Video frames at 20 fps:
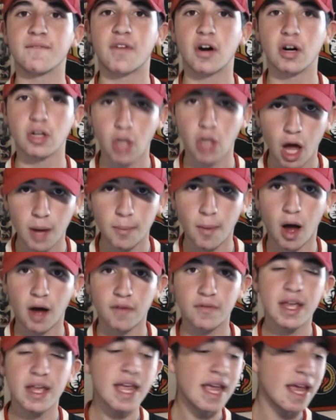Varlamov.
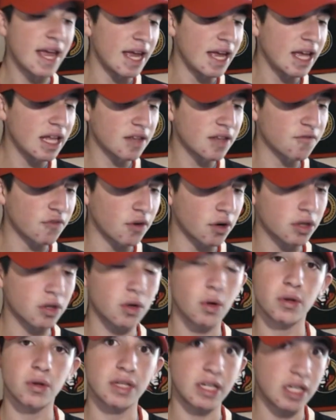His first
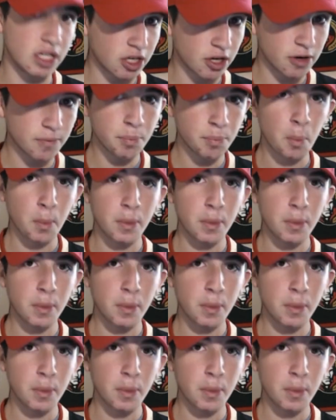goal of the year.